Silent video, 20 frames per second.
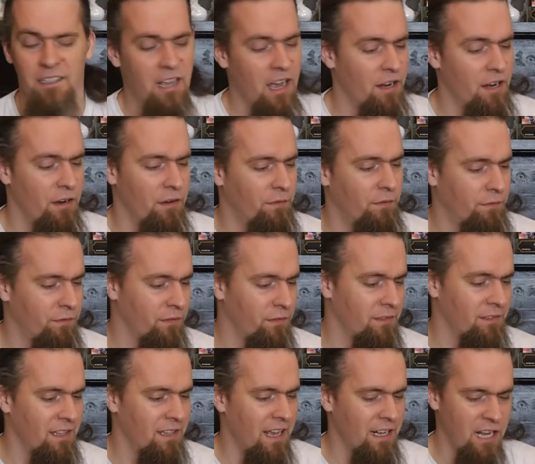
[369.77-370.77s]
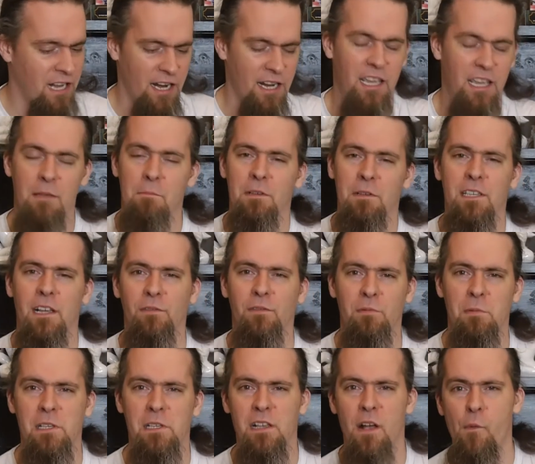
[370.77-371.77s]
I kind of keep myself
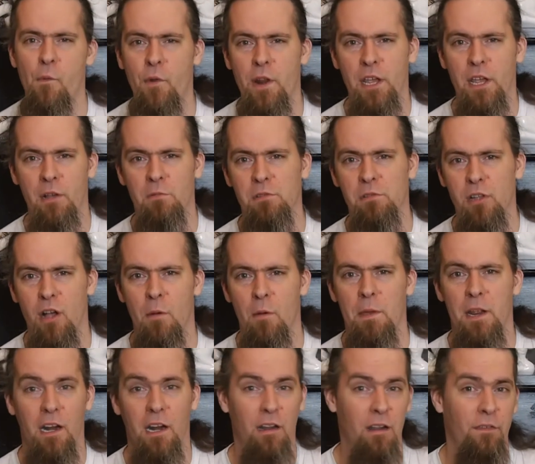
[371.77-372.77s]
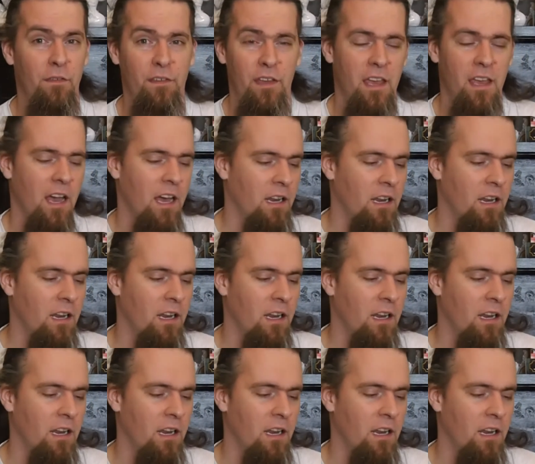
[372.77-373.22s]
to myself when it comes to hobby, and I love it.